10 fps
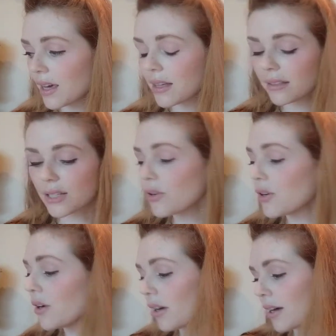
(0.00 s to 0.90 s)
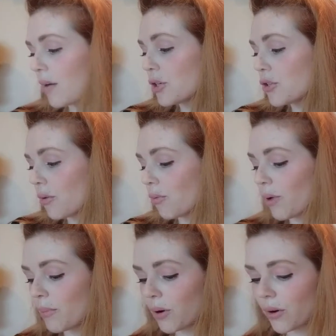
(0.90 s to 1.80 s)
Let's draw. I want to draw
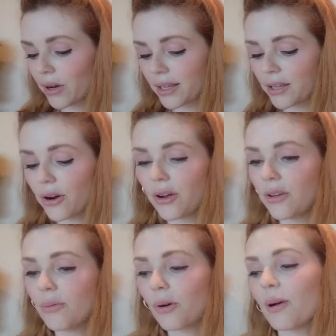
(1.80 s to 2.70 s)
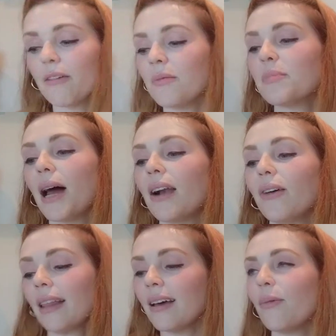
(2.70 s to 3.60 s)
one more. You know, you walk away from this battle,
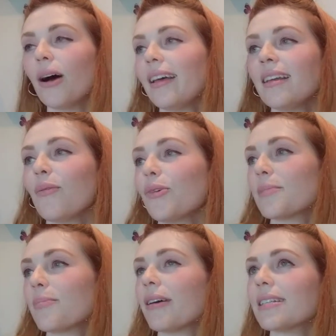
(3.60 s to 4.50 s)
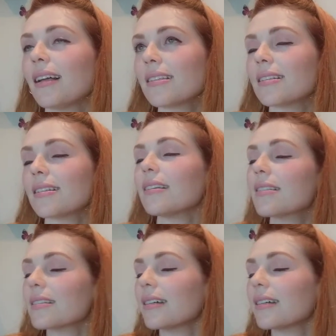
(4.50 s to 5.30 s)
and then what? And then what? Spirit, tell us, tell us.